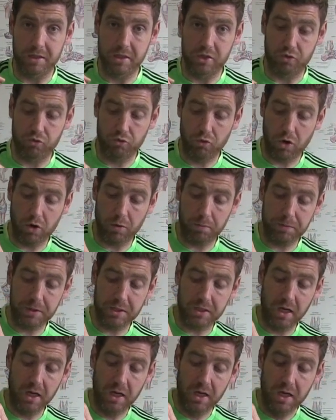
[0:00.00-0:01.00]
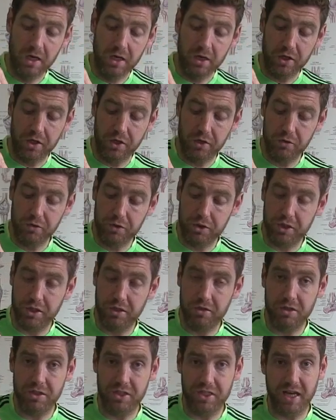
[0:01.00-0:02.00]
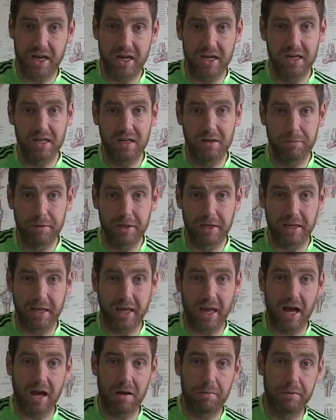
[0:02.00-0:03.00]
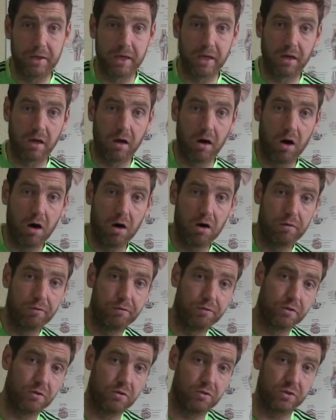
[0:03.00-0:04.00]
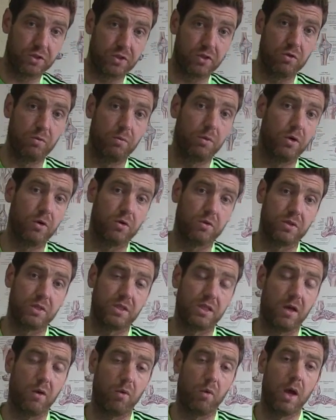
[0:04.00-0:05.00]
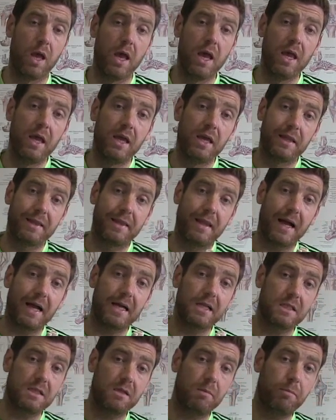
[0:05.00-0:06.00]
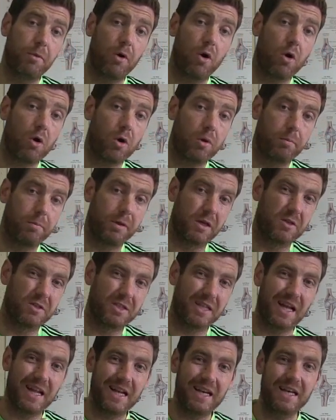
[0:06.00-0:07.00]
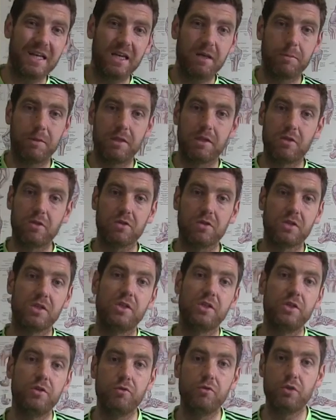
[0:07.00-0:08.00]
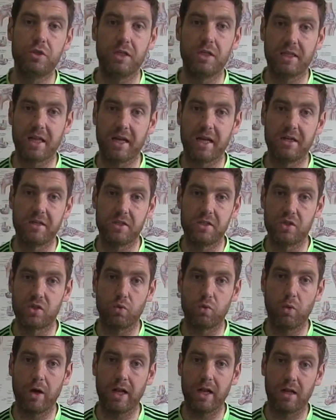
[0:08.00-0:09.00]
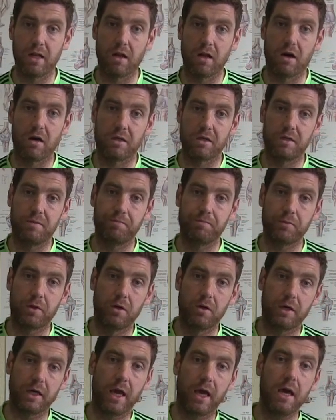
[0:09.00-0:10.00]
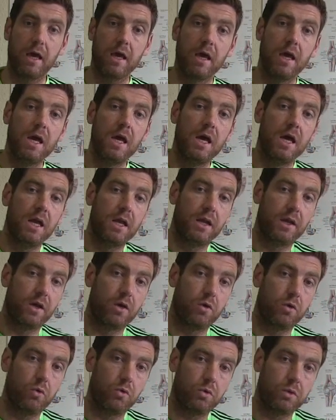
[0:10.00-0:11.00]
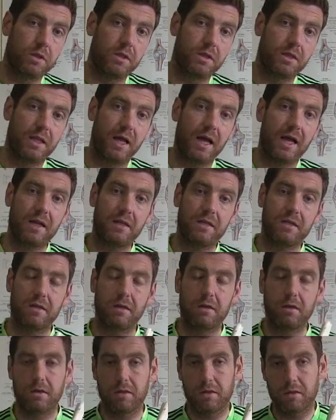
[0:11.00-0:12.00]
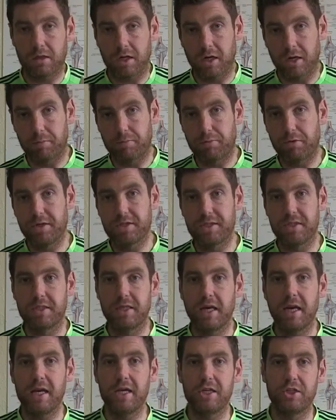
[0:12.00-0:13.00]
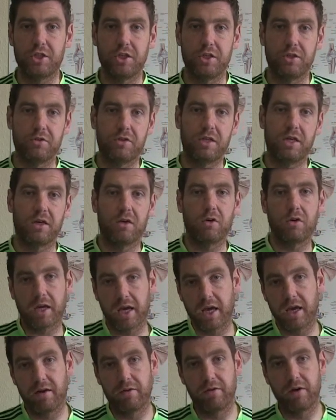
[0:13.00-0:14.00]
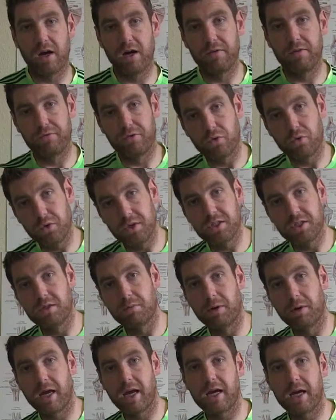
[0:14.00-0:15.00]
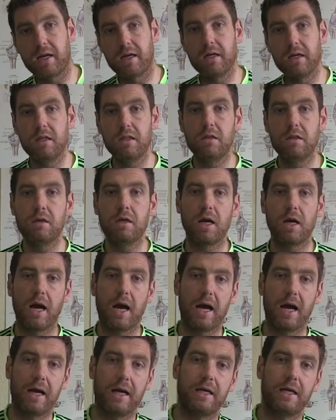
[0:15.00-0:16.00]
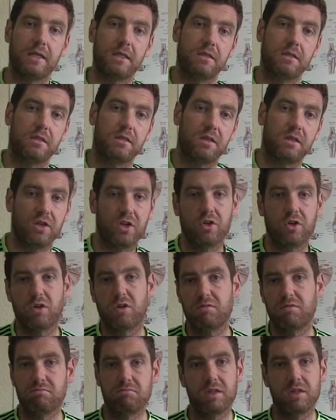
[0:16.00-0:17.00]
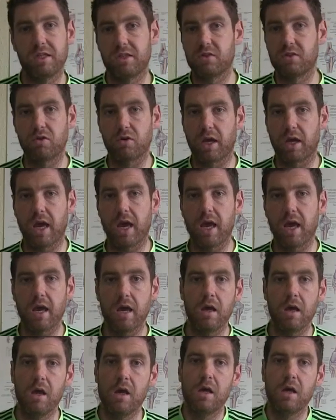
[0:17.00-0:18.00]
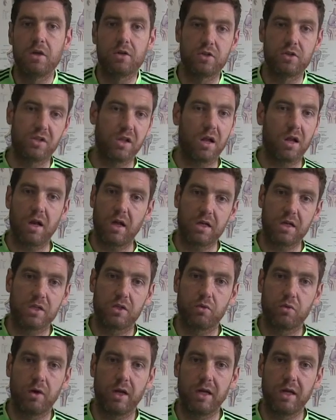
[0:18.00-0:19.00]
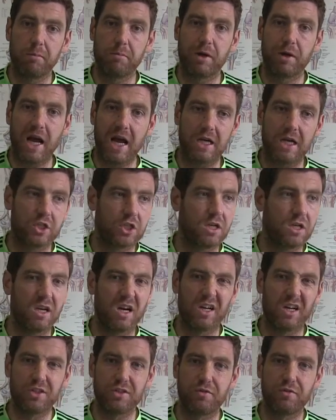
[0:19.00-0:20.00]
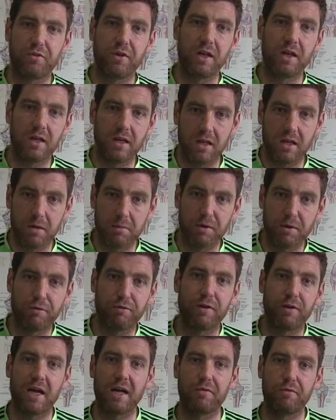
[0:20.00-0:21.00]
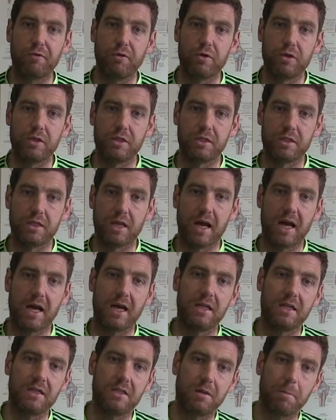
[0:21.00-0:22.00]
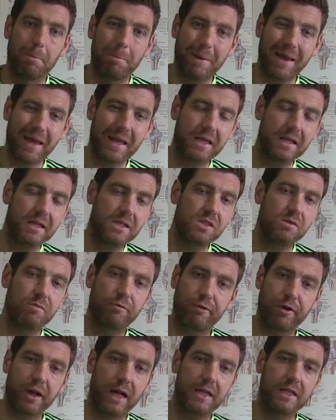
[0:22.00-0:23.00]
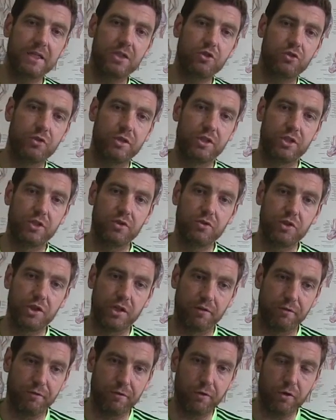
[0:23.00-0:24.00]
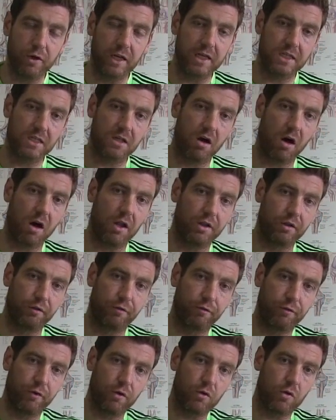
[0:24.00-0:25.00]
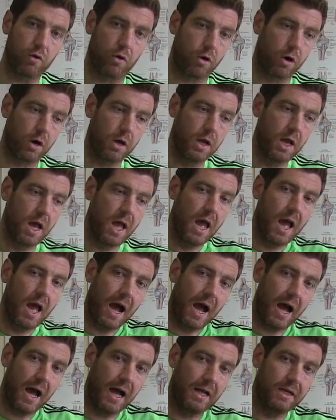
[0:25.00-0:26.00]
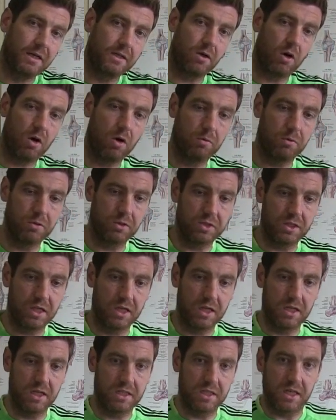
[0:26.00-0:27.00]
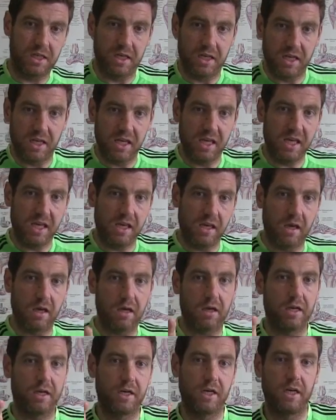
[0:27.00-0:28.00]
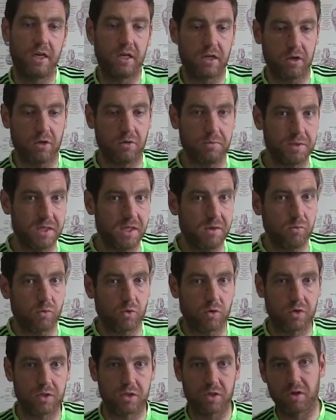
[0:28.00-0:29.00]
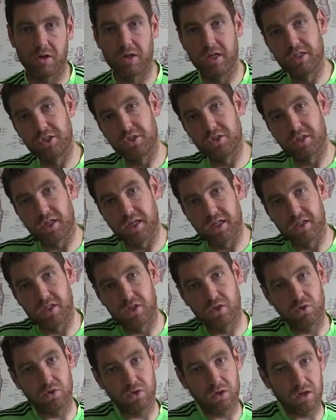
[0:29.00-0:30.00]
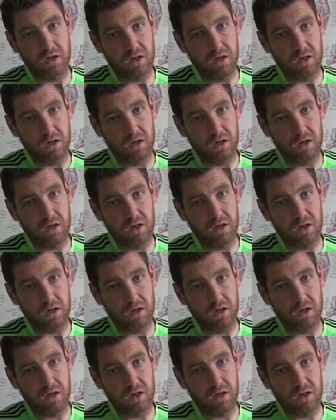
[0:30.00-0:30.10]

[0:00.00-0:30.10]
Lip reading: disrupts, usually you just get a little bit of gapping of those two bones. Now that's important because that ligament doesn't usually tend to swell a lot, okay. Now that kind of presentation, you think, okay, I've twisted my ankle and you know it's okay, there's not a lot of swelling, but actually I just feel a little bit flat-footed. And the mechanism for that injury is usually the foot gets caught in the floor and almost the knee kind of comes inwards, or it just gets